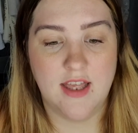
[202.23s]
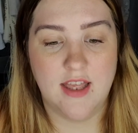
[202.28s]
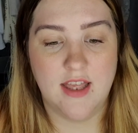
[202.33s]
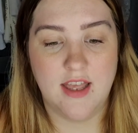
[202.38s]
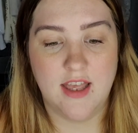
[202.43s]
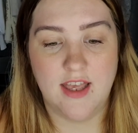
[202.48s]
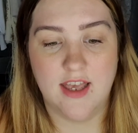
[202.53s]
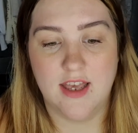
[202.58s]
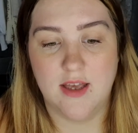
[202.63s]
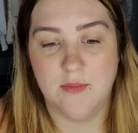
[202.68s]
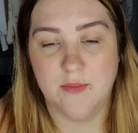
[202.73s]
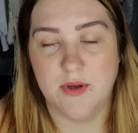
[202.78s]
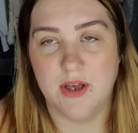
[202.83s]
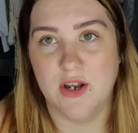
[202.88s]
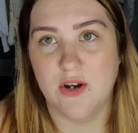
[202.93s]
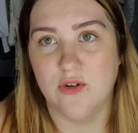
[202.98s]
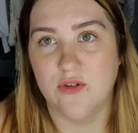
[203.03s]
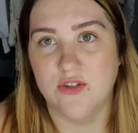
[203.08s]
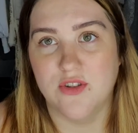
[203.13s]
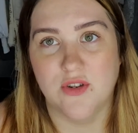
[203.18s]

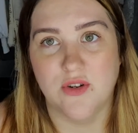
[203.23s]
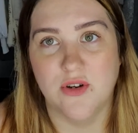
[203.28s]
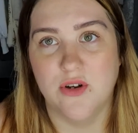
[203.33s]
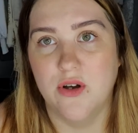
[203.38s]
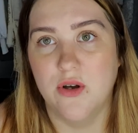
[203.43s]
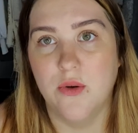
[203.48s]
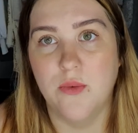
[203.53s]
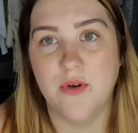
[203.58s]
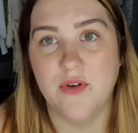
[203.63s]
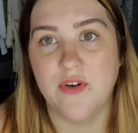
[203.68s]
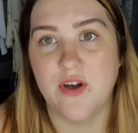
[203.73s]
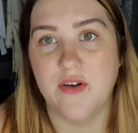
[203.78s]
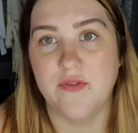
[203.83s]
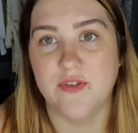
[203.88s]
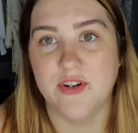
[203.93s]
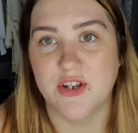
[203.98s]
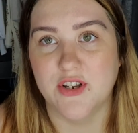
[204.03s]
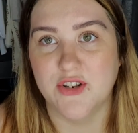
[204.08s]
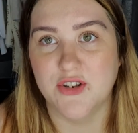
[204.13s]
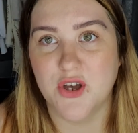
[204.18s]
And also with
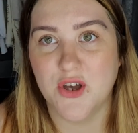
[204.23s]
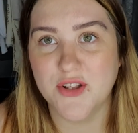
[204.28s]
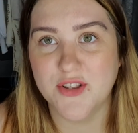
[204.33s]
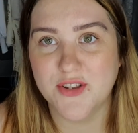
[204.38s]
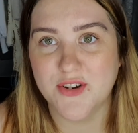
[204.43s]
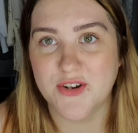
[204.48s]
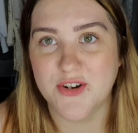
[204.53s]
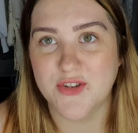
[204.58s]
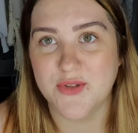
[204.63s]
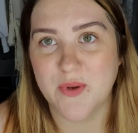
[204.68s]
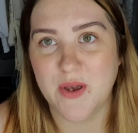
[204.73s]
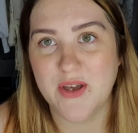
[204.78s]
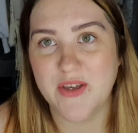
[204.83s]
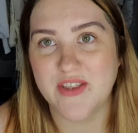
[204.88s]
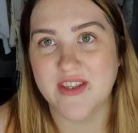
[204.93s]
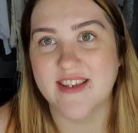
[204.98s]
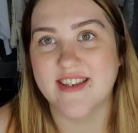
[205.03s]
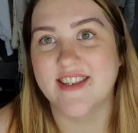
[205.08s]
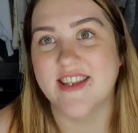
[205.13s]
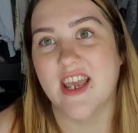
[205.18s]
having a toddler as well
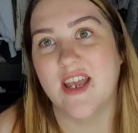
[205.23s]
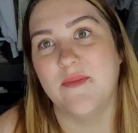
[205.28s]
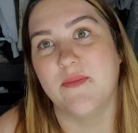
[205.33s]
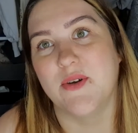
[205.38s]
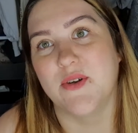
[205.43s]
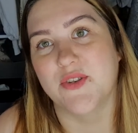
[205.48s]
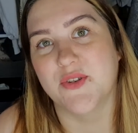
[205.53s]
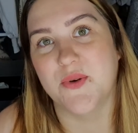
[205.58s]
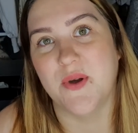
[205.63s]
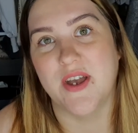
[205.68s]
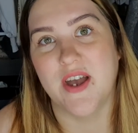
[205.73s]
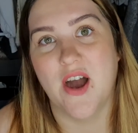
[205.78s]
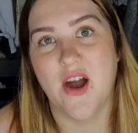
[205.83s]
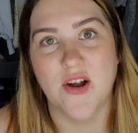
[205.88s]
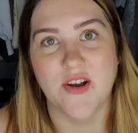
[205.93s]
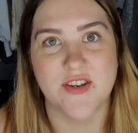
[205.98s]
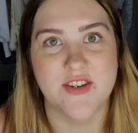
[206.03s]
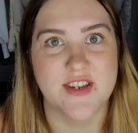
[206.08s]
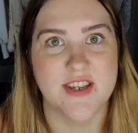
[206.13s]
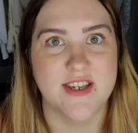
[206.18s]
this time, it was quite
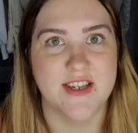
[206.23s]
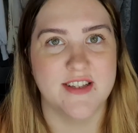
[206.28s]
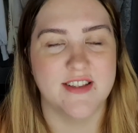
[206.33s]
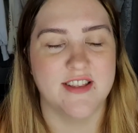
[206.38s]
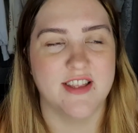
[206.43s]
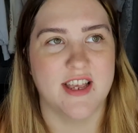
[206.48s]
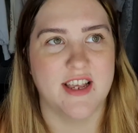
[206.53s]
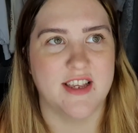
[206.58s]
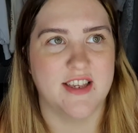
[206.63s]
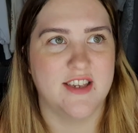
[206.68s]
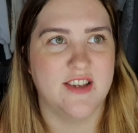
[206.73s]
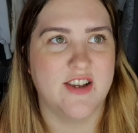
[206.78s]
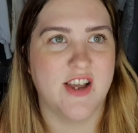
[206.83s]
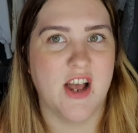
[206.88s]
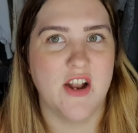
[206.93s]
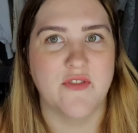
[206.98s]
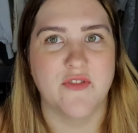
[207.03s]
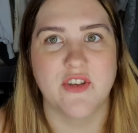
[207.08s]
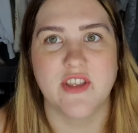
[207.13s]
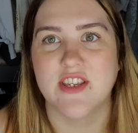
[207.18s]
hard to, like, you
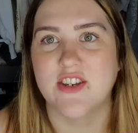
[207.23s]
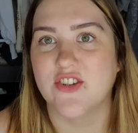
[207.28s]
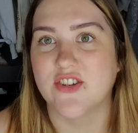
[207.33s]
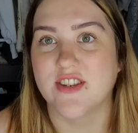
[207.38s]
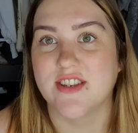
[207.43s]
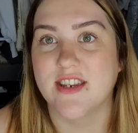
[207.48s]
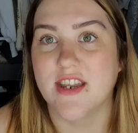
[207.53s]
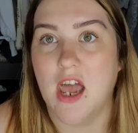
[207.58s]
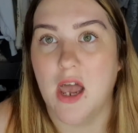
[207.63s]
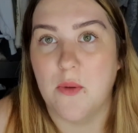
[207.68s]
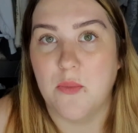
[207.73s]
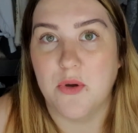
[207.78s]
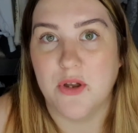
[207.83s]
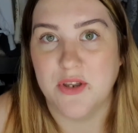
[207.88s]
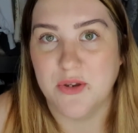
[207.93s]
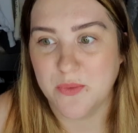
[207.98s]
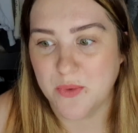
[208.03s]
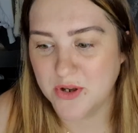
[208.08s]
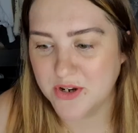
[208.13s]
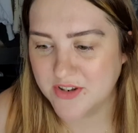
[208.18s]
can't really just nap when
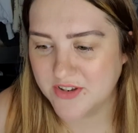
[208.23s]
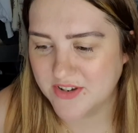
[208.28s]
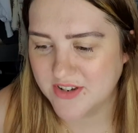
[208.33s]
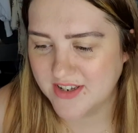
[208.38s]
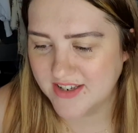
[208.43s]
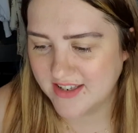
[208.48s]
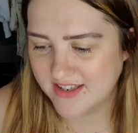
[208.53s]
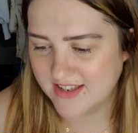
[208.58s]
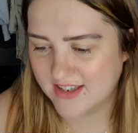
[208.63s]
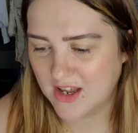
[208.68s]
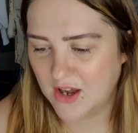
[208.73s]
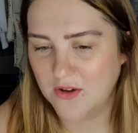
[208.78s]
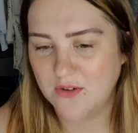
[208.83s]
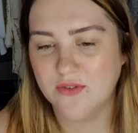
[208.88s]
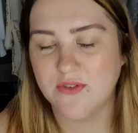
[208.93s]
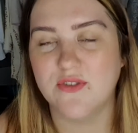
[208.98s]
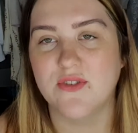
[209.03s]
you want to and stuff.